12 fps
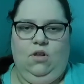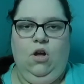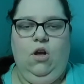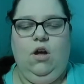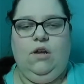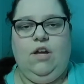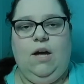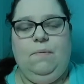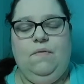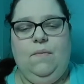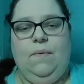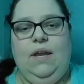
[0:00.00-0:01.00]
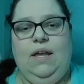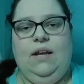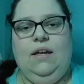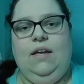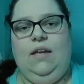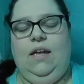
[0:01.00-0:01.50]
on top of a
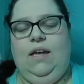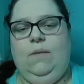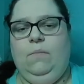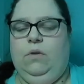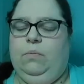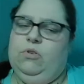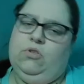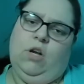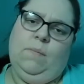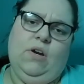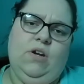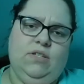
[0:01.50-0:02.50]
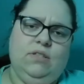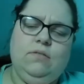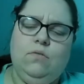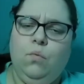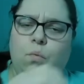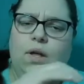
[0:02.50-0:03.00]
banana and multiple strawberries
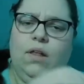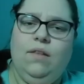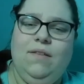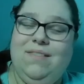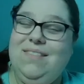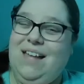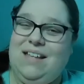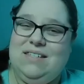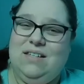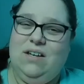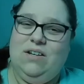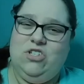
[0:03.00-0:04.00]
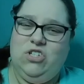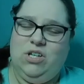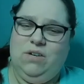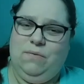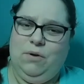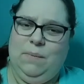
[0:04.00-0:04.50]
well that's a lot of
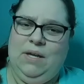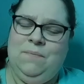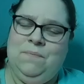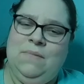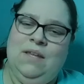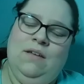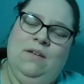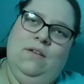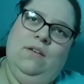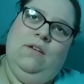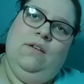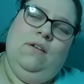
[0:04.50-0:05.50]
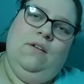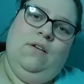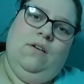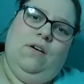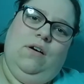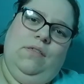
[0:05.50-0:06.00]
sugar for me
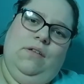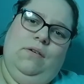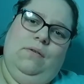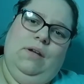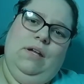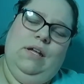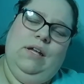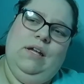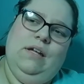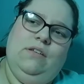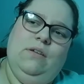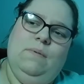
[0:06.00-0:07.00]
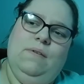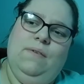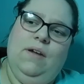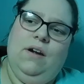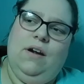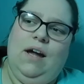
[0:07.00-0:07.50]
although to be
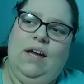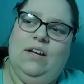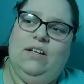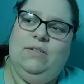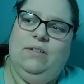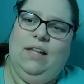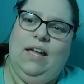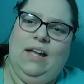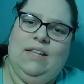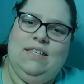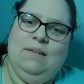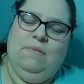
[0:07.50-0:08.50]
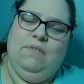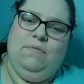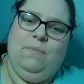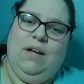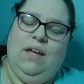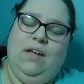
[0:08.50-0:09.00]
fair i actually had some of
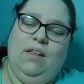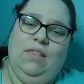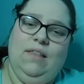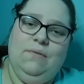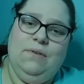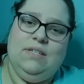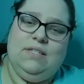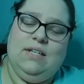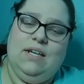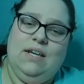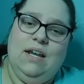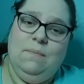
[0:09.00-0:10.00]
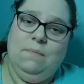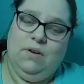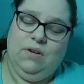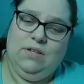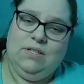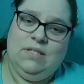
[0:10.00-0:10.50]
my lowest
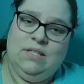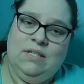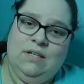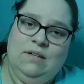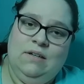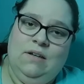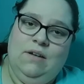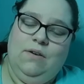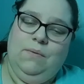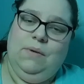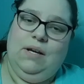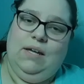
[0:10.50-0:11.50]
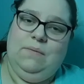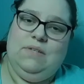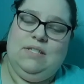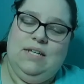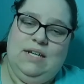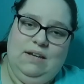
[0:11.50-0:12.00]
numbers when I
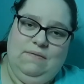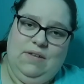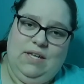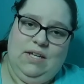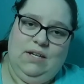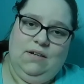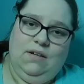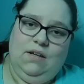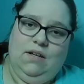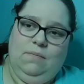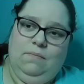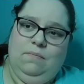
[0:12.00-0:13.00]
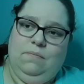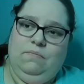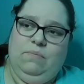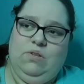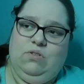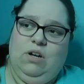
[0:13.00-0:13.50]
was eating vegan. Um,
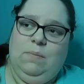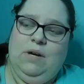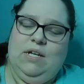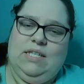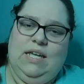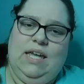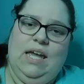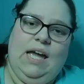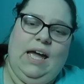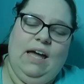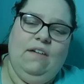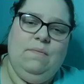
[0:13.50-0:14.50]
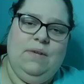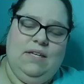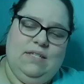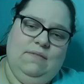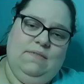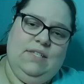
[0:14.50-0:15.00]
the strawberries I can't have
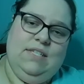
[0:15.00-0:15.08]
because of the